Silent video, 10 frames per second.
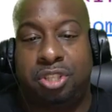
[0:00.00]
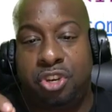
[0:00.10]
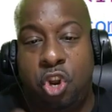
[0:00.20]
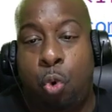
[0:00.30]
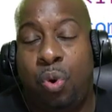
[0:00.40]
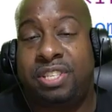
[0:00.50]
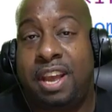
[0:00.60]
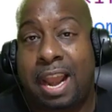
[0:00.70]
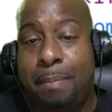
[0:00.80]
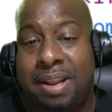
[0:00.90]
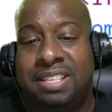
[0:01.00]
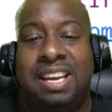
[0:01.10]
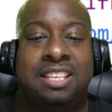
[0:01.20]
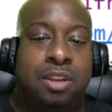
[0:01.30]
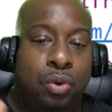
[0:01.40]
to know which element
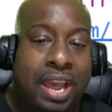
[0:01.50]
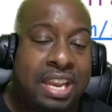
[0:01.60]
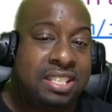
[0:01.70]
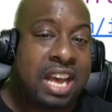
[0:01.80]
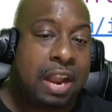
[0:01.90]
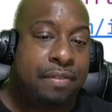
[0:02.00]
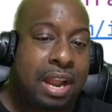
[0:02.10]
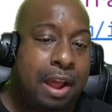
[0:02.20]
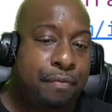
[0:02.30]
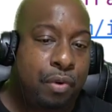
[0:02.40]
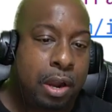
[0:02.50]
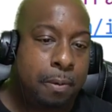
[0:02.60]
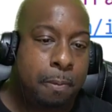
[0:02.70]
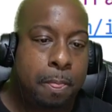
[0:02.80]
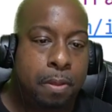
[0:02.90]
is located inside of an iframe.
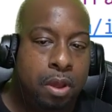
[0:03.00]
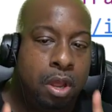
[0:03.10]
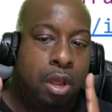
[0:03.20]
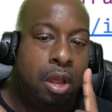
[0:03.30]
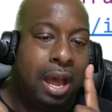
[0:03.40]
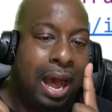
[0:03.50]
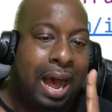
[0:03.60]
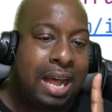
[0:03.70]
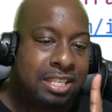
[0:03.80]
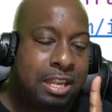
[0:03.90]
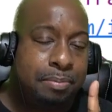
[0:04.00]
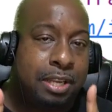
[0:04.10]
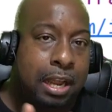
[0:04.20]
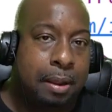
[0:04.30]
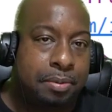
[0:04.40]
I
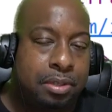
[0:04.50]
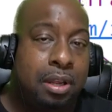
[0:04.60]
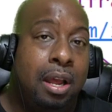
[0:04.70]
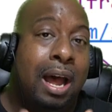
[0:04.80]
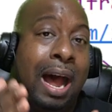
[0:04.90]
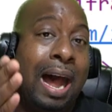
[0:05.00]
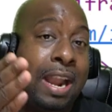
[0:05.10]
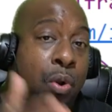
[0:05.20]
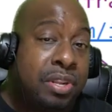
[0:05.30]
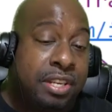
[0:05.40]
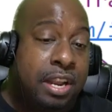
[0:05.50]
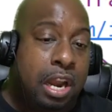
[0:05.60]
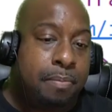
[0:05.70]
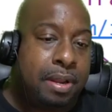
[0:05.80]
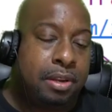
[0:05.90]
sometimes I notice an
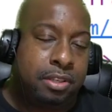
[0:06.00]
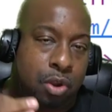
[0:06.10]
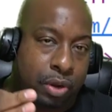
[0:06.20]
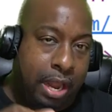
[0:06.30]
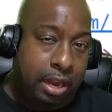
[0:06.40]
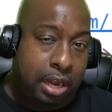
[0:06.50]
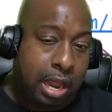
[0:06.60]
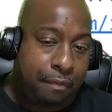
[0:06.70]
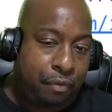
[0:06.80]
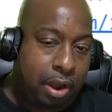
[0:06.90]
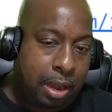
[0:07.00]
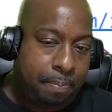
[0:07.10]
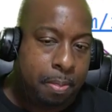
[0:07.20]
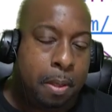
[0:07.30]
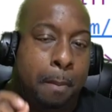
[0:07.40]
element is located in an
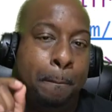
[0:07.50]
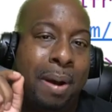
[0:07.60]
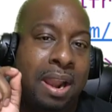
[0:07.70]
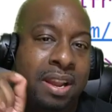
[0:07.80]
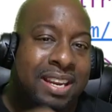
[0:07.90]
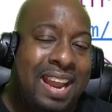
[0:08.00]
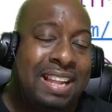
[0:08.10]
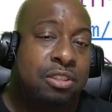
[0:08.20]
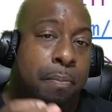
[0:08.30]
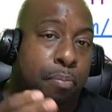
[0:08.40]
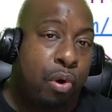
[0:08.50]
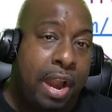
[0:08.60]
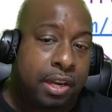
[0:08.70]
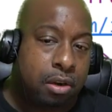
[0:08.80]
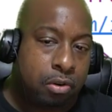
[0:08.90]
iframe by looking at the
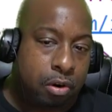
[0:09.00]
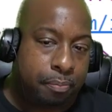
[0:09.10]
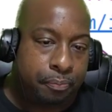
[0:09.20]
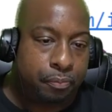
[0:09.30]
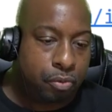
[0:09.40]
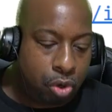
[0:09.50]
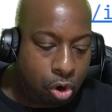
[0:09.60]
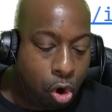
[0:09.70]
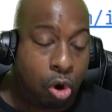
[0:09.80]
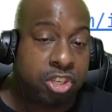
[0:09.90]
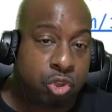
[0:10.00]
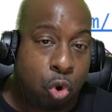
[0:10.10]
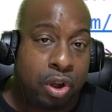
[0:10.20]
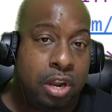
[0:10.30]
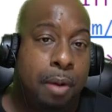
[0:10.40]
breadcrumb or
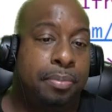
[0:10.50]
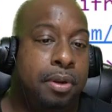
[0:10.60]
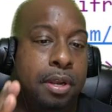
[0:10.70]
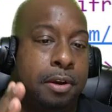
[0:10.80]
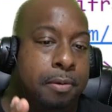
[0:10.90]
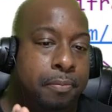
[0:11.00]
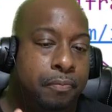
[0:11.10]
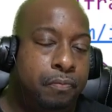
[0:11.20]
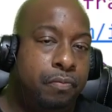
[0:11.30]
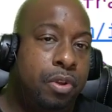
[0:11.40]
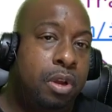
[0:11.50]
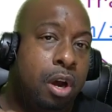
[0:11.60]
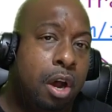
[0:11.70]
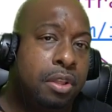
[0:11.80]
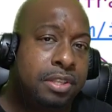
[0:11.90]
scrolling up the DOM.
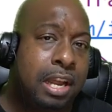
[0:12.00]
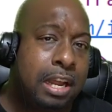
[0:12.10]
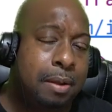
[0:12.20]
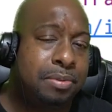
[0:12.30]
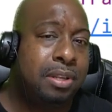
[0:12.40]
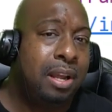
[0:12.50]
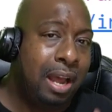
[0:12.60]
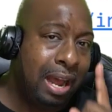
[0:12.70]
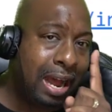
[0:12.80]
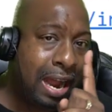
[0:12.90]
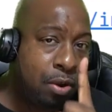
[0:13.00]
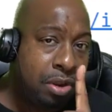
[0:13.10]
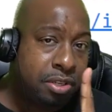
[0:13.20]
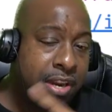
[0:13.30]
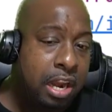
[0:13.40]
Other times, I
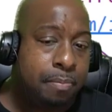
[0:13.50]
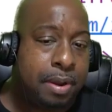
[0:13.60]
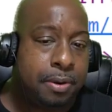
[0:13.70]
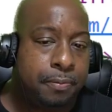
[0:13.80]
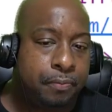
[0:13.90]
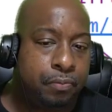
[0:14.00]
notice an element